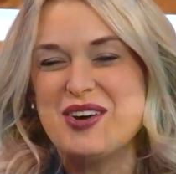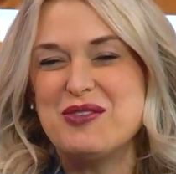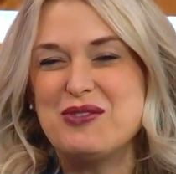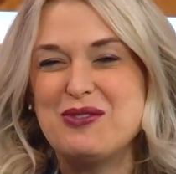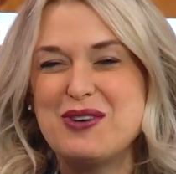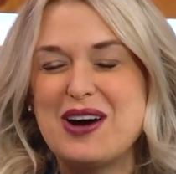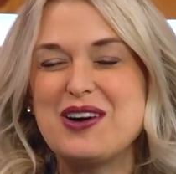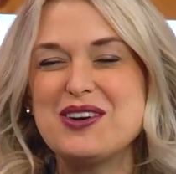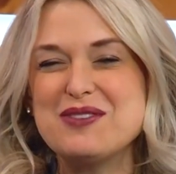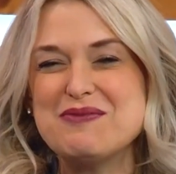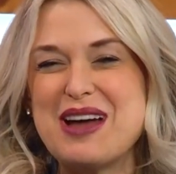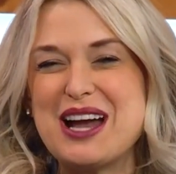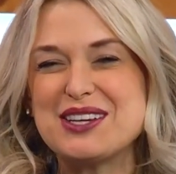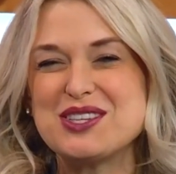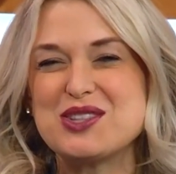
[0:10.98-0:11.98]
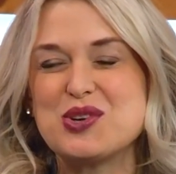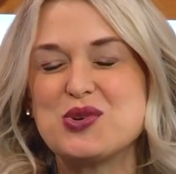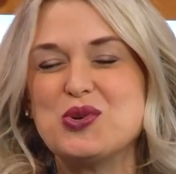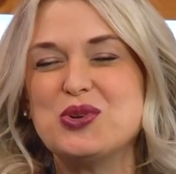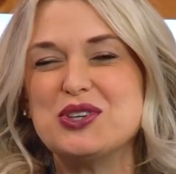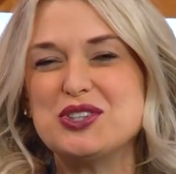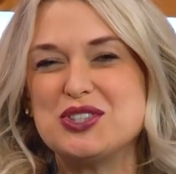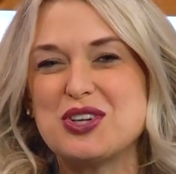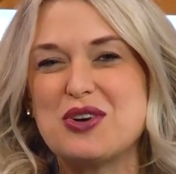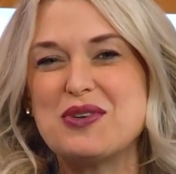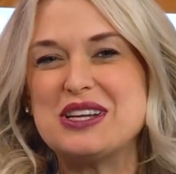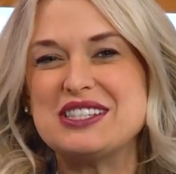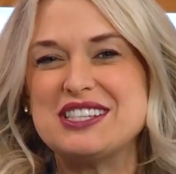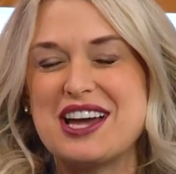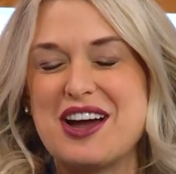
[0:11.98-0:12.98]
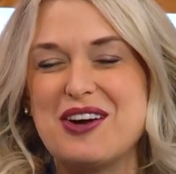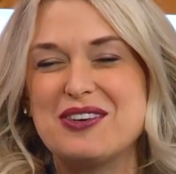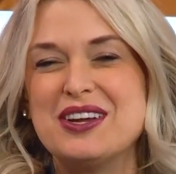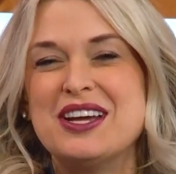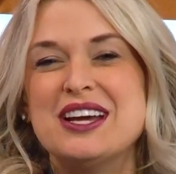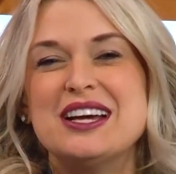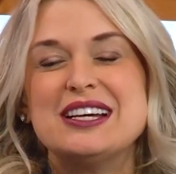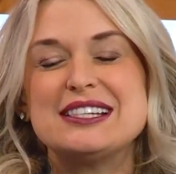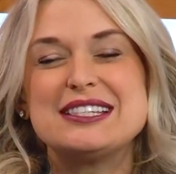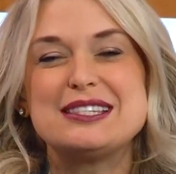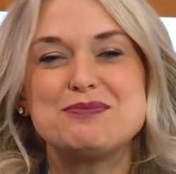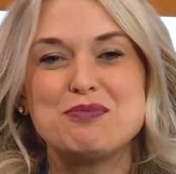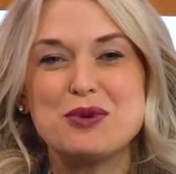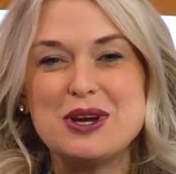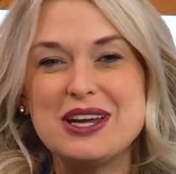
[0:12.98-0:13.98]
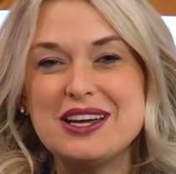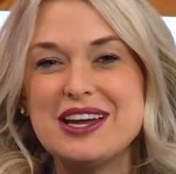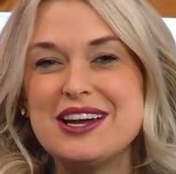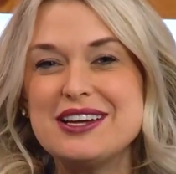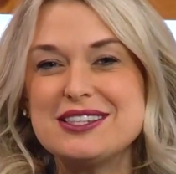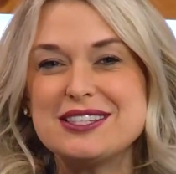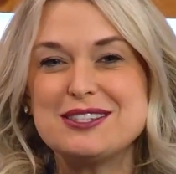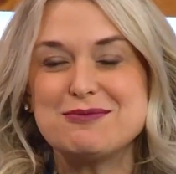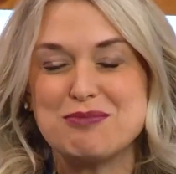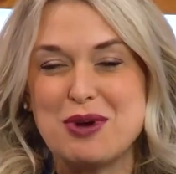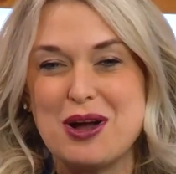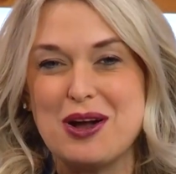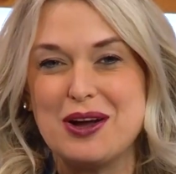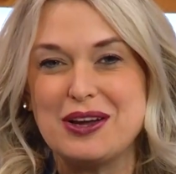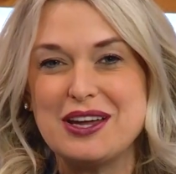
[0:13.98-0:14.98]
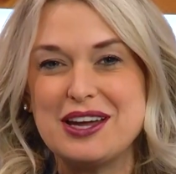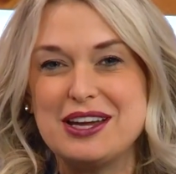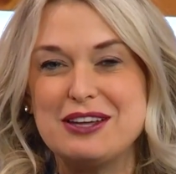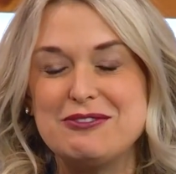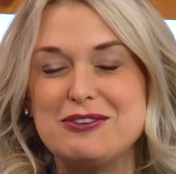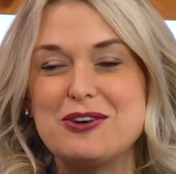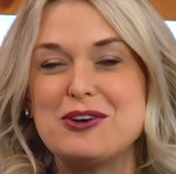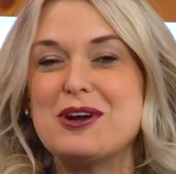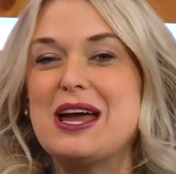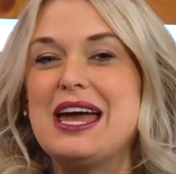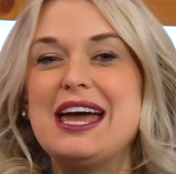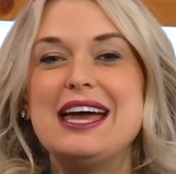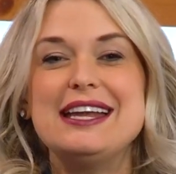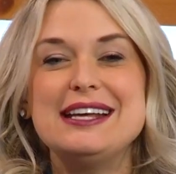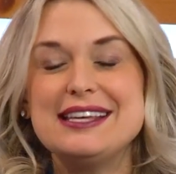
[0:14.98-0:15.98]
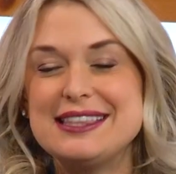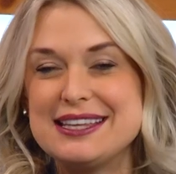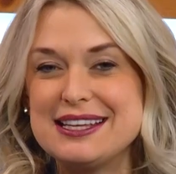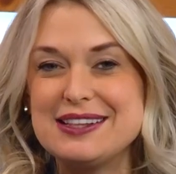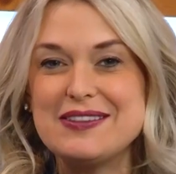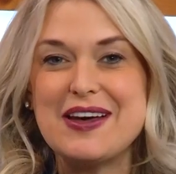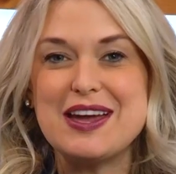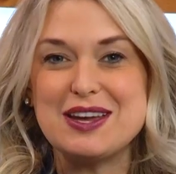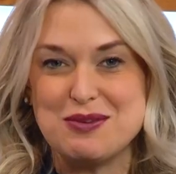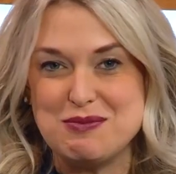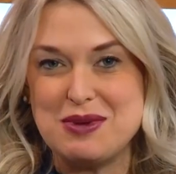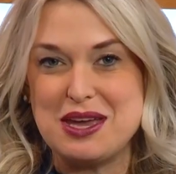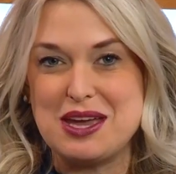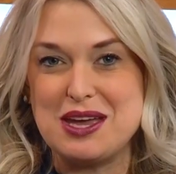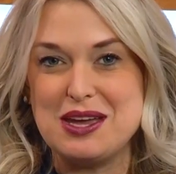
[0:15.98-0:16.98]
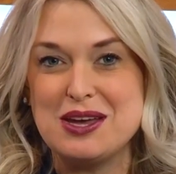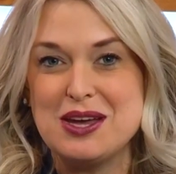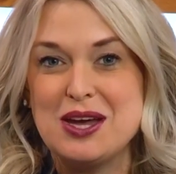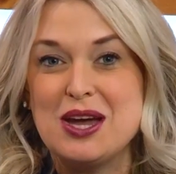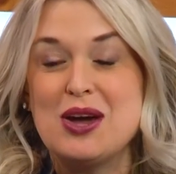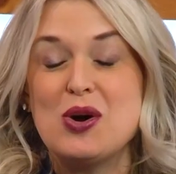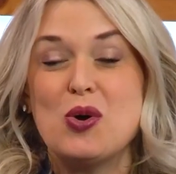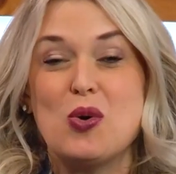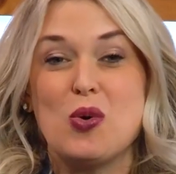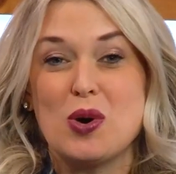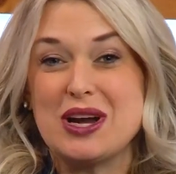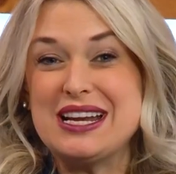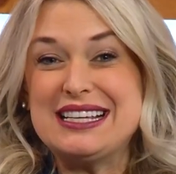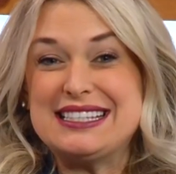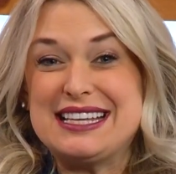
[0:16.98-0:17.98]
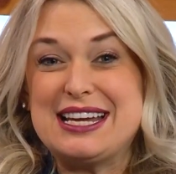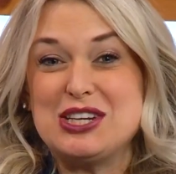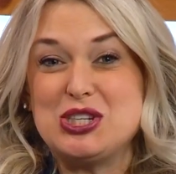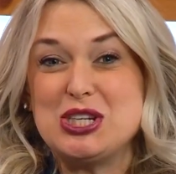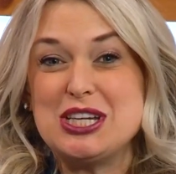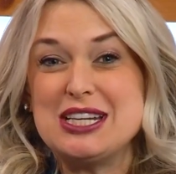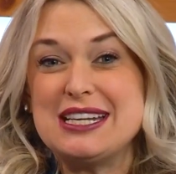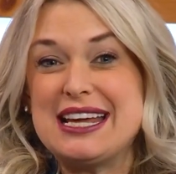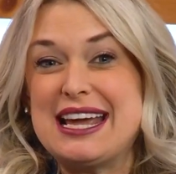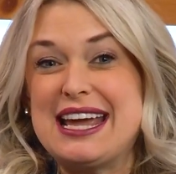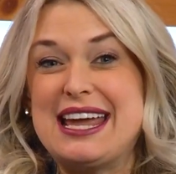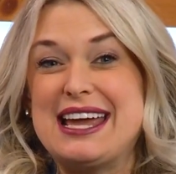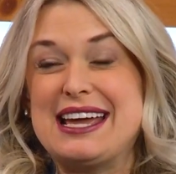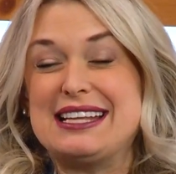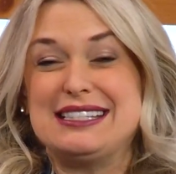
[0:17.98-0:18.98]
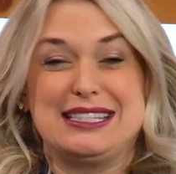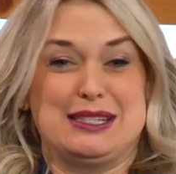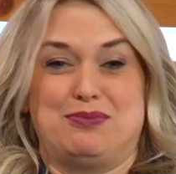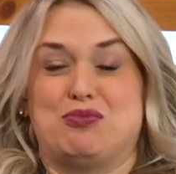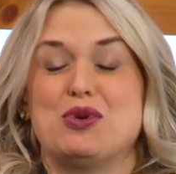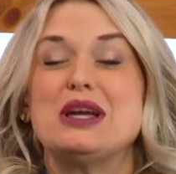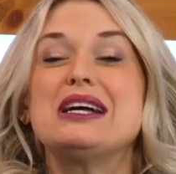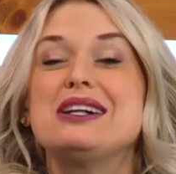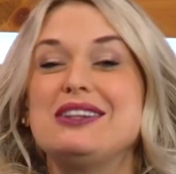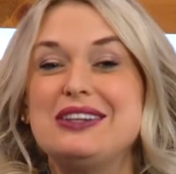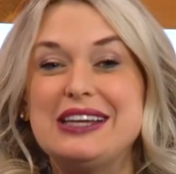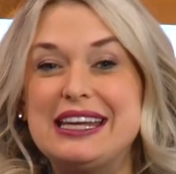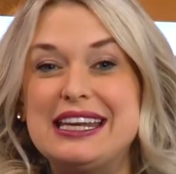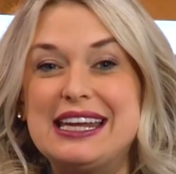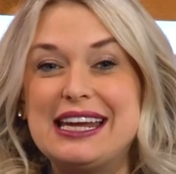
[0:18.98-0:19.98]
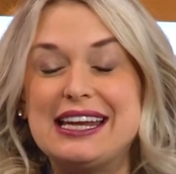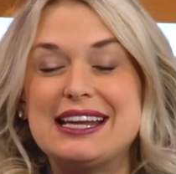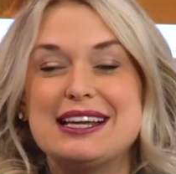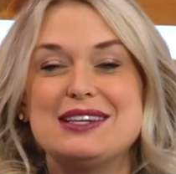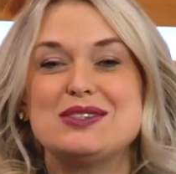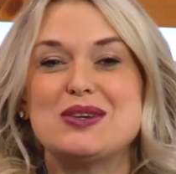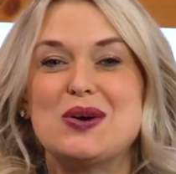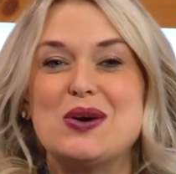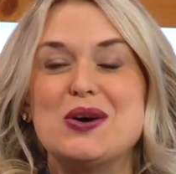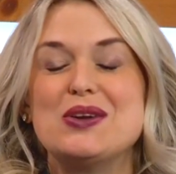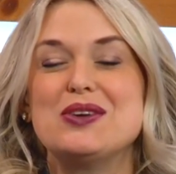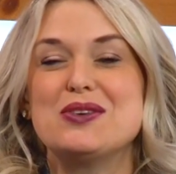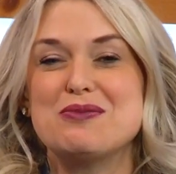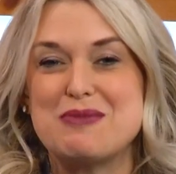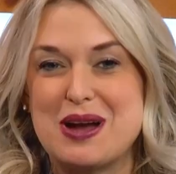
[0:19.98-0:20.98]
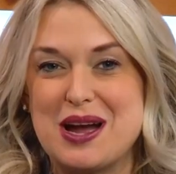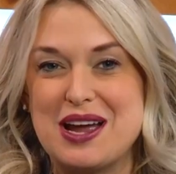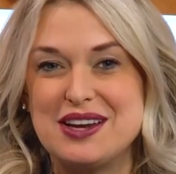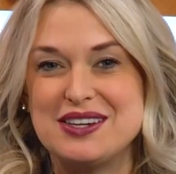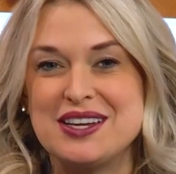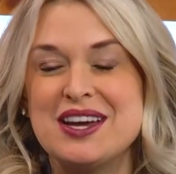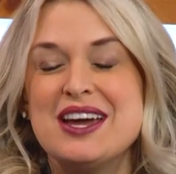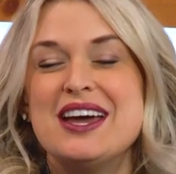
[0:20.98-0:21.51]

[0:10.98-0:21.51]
Welcome back to the coolest show in town. Spring has sprung, and if you're anything like me, organization and spring cleaning is on your mind.